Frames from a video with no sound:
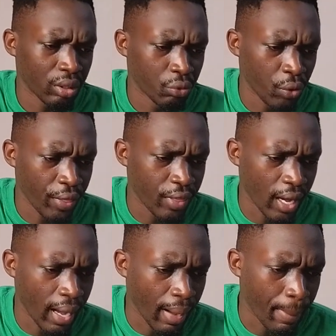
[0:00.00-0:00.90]
with
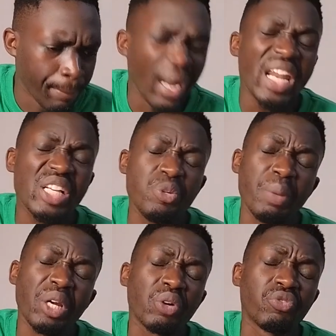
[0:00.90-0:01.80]

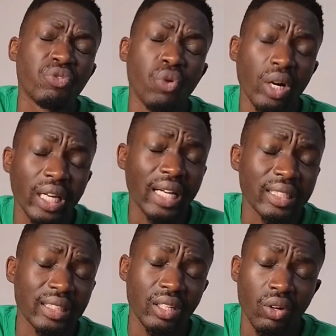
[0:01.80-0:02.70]
management of water.
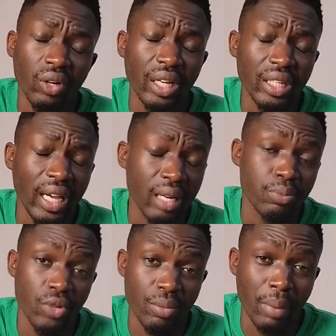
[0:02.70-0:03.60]
Chloride
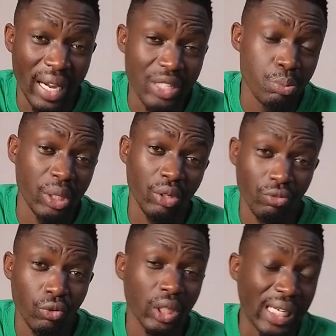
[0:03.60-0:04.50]
help with management
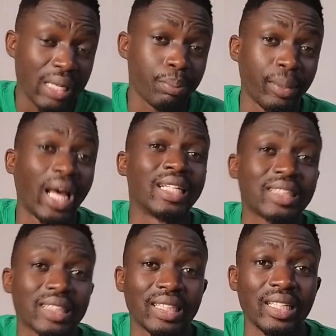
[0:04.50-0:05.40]
of water in
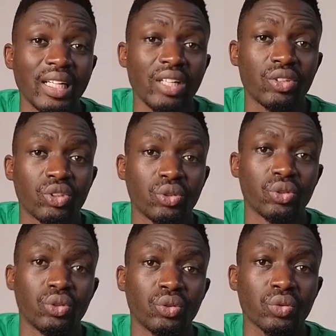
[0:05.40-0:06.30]
plant.
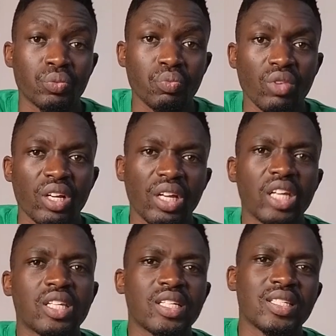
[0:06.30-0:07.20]
So
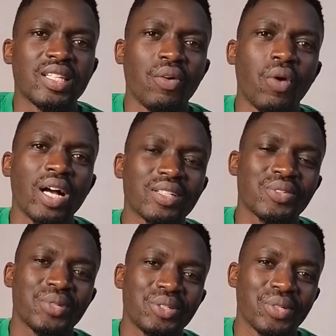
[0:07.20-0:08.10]
it is the
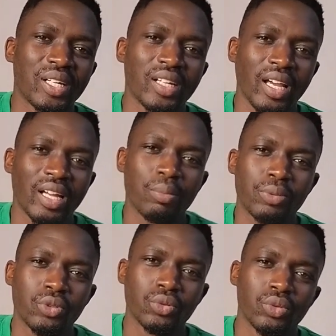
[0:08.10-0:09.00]
ones which will help
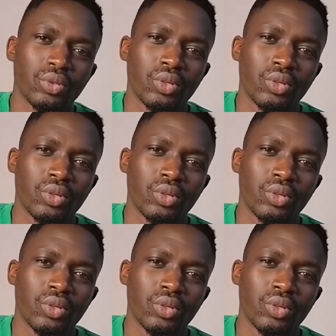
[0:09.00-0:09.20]
to